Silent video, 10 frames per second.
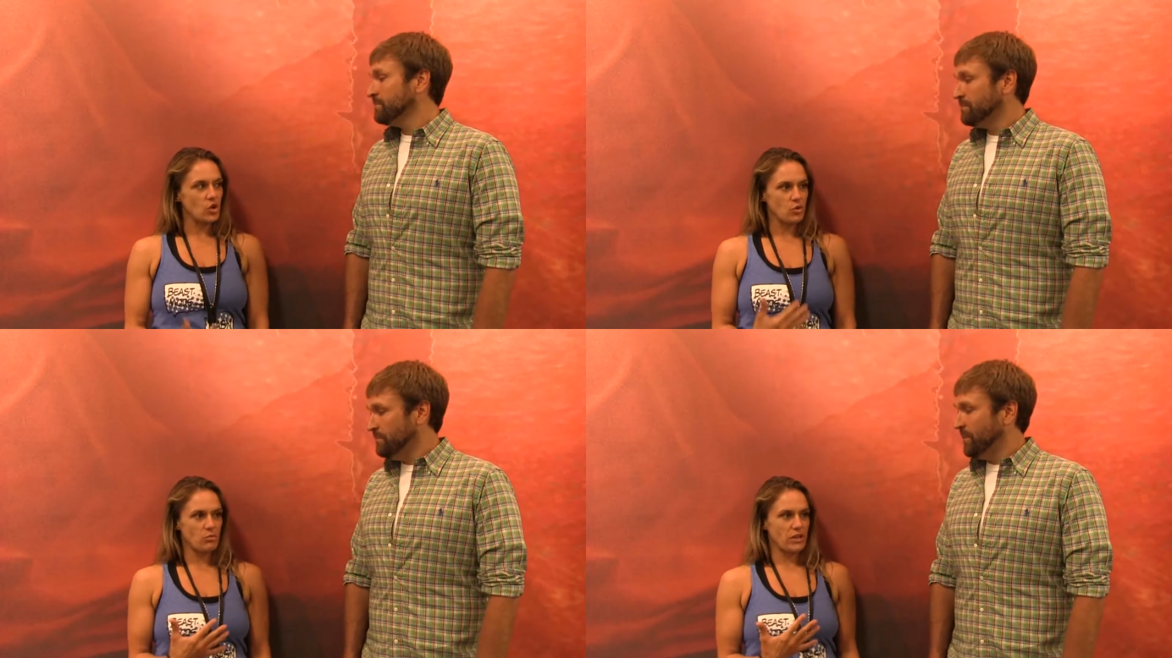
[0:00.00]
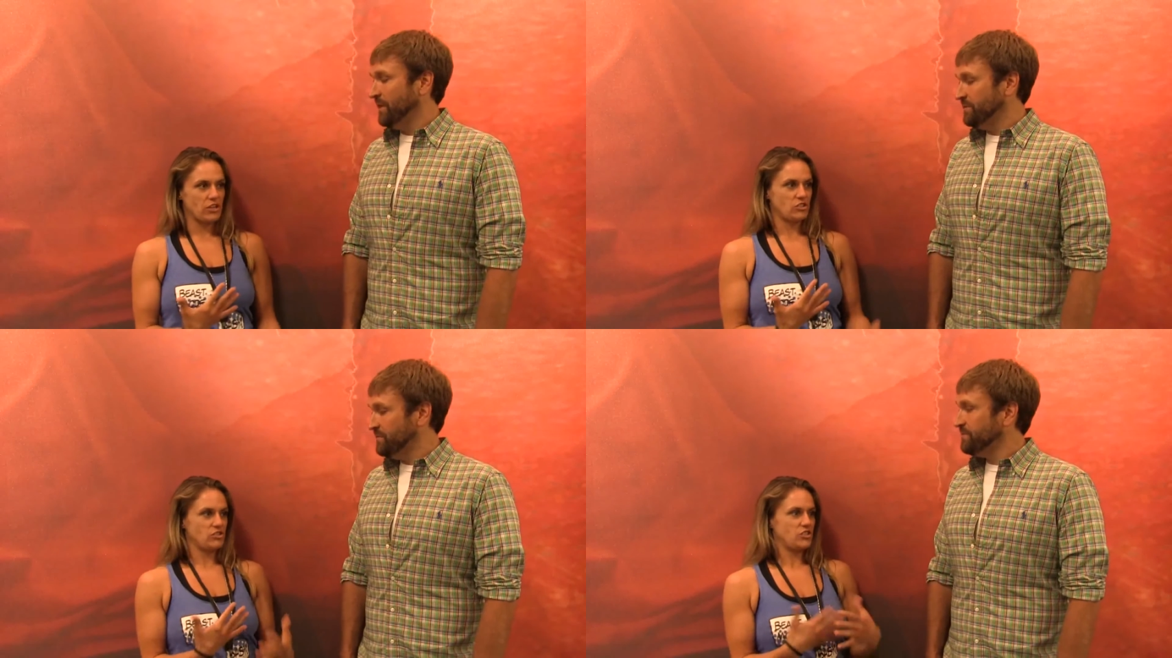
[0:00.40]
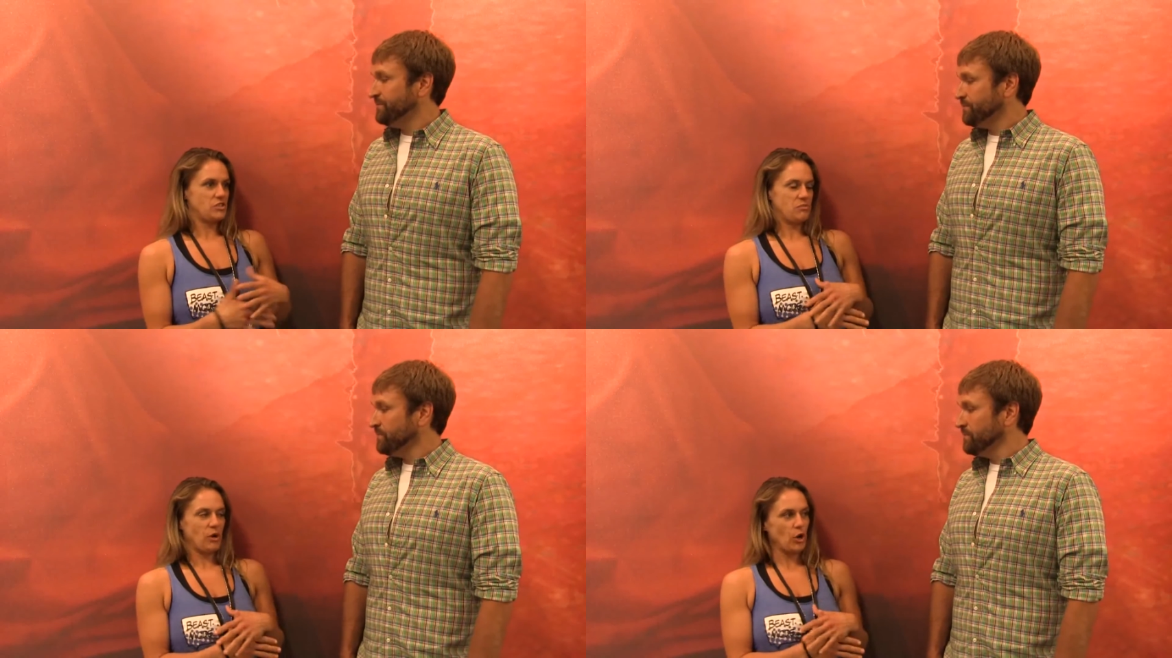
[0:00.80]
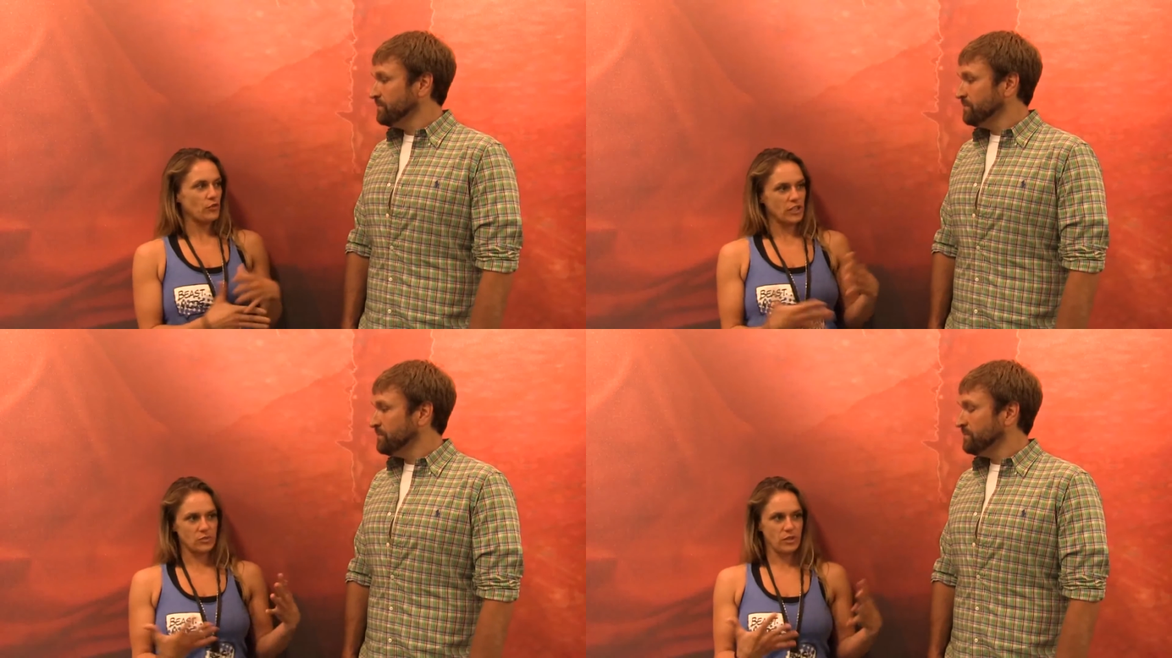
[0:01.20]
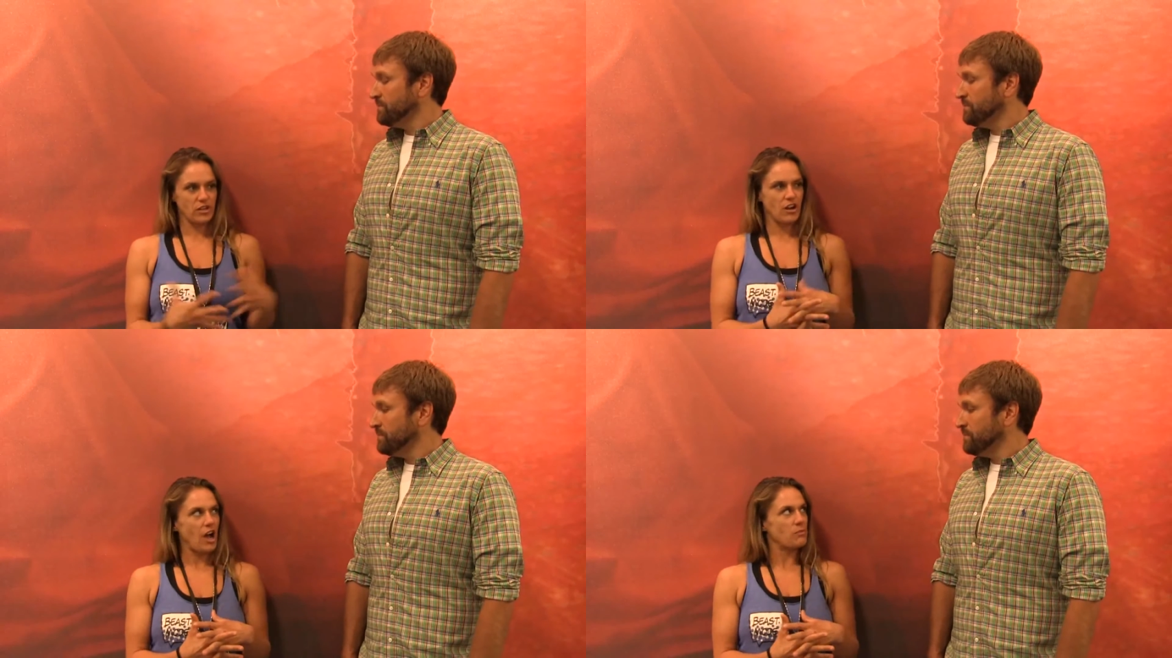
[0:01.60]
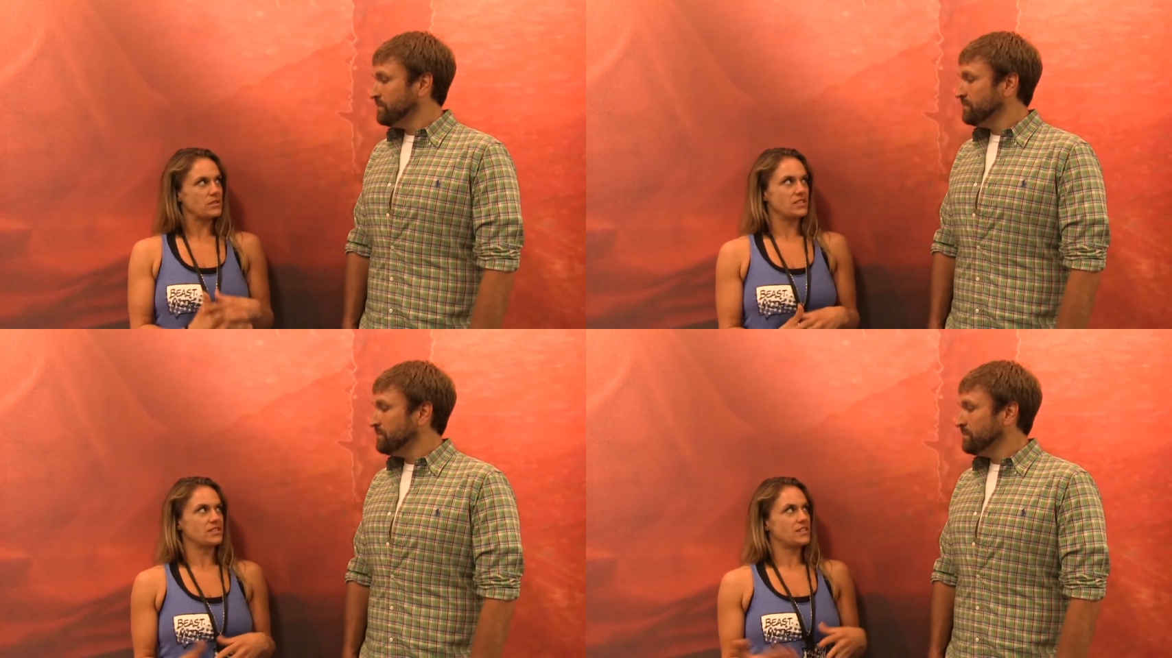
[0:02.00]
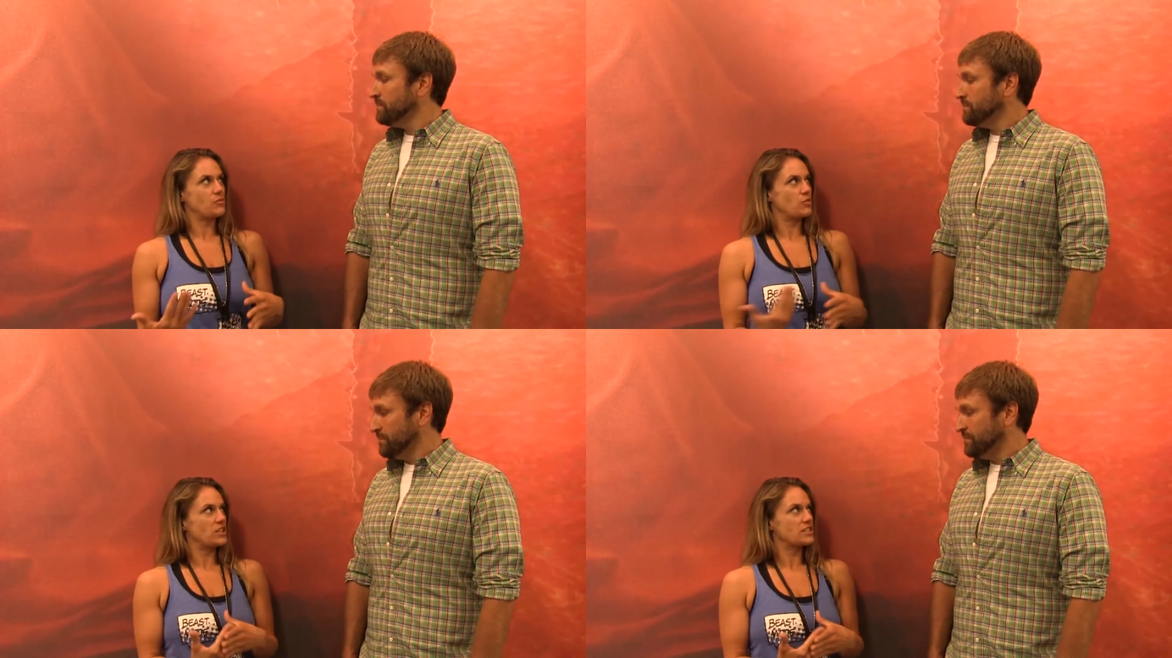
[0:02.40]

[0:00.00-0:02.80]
Speaker 1: So, nice. she's perfect. We are opposites. I'm